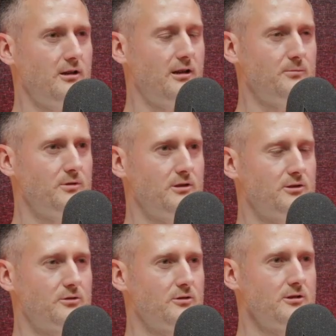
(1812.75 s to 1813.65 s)
I'm
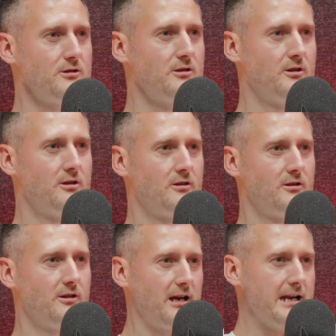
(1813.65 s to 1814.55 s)
just going,
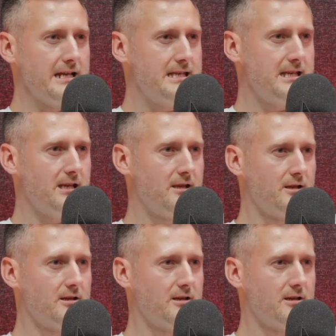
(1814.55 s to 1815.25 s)
I need to.